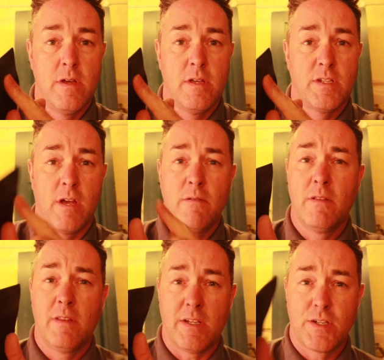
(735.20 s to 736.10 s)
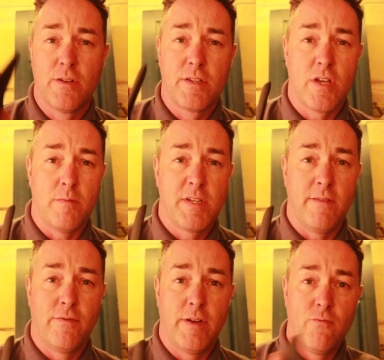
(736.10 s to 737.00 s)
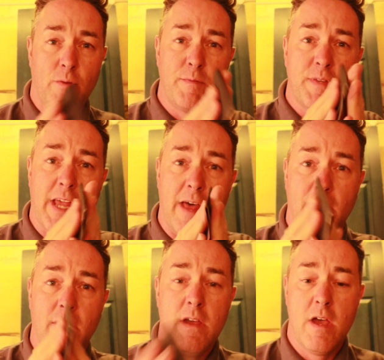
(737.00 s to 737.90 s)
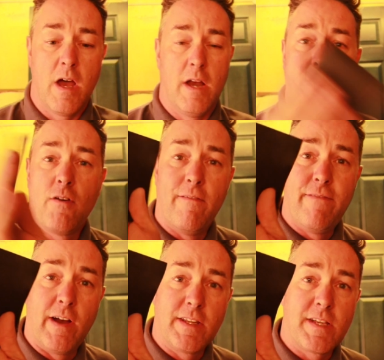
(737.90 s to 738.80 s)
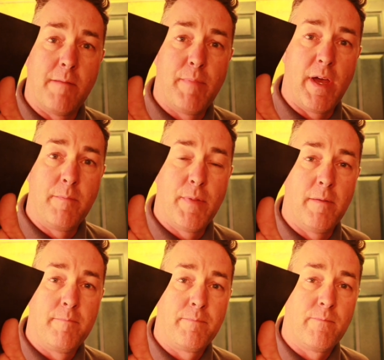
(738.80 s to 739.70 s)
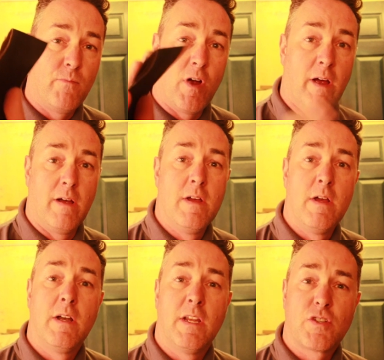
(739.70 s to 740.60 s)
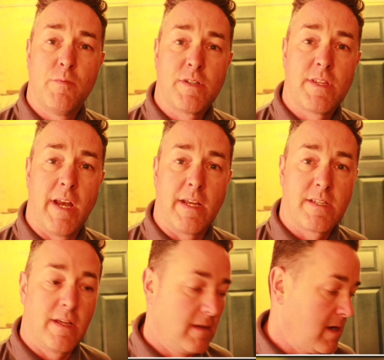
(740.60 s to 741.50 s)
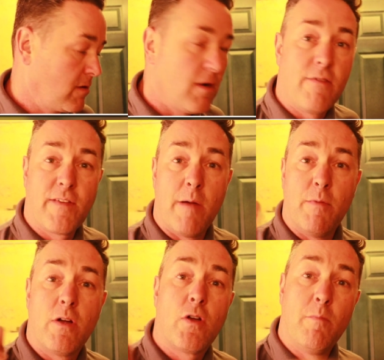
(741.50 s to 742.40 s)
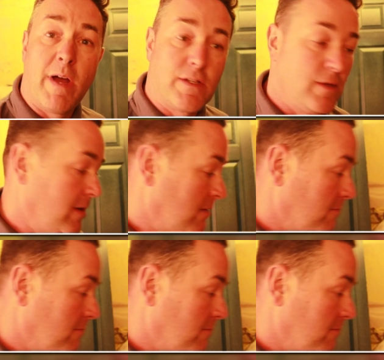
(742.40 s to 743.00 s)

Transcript: So that's another top tip for you, rub them together and you've got finer sandpaper. Right, let's come on to the next thing. I'll go off camera, come back to you.